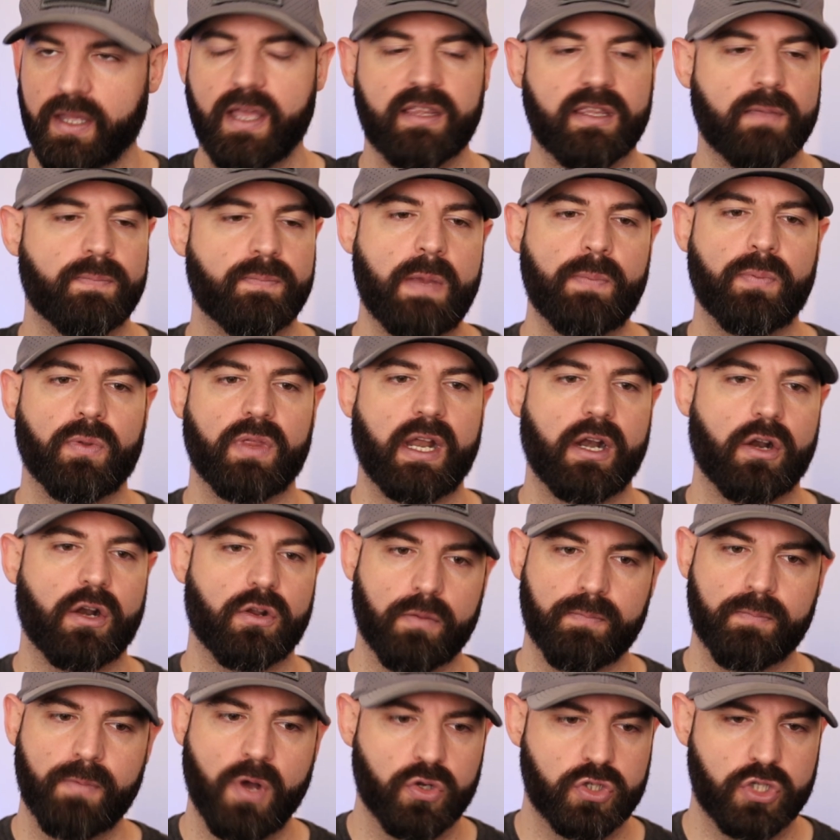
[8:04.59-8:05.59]
The people that are
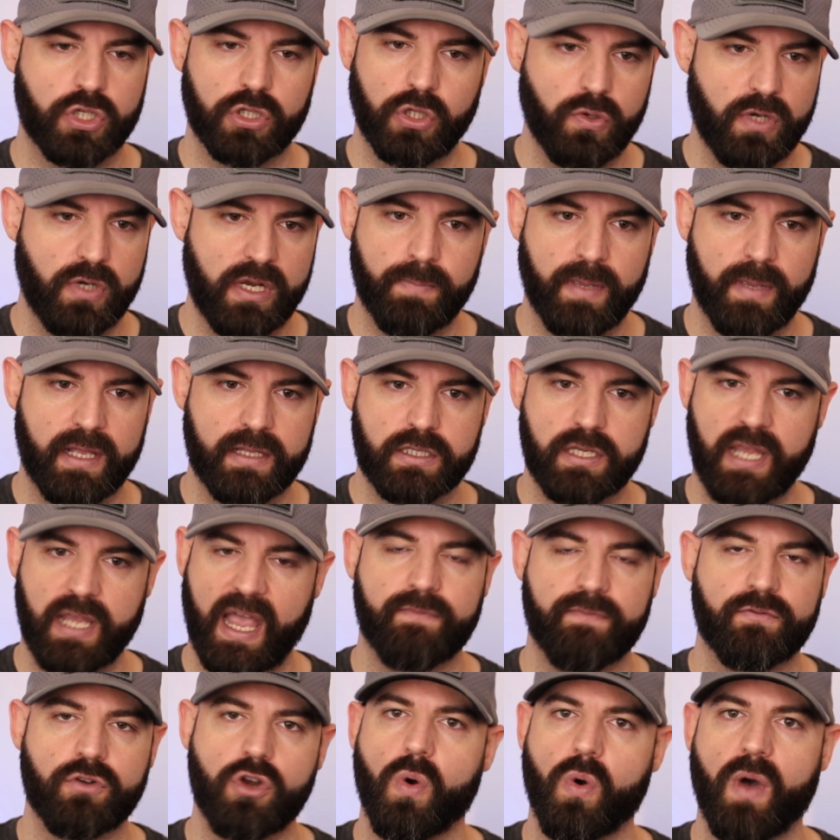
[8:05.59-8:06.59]
the most loony bins
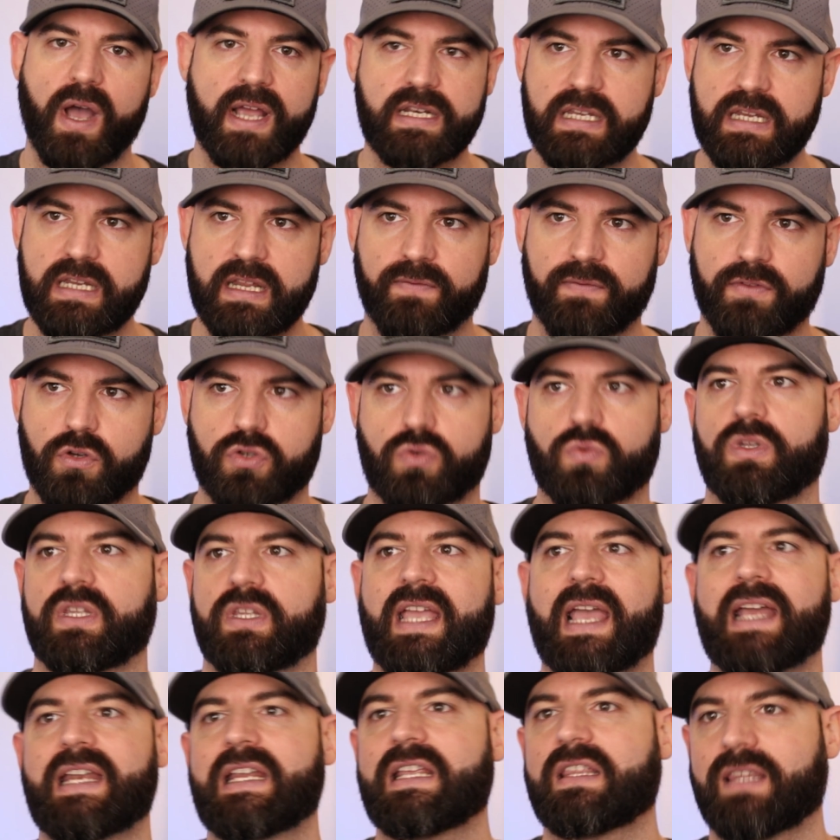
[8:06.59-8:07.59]
have no idea if there's
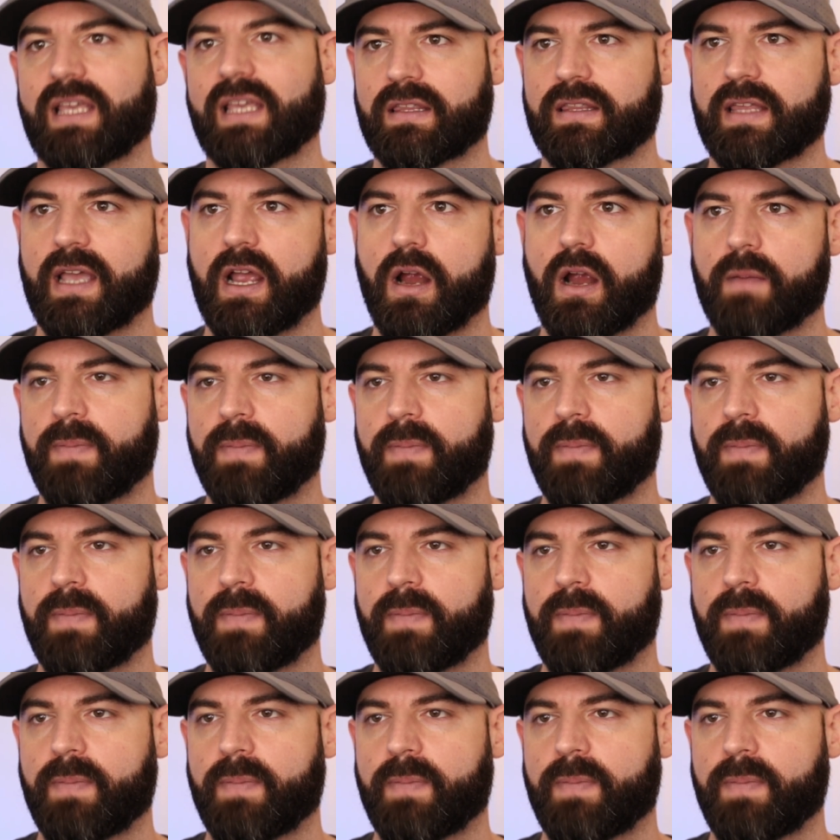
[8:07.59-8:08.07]
really anything there,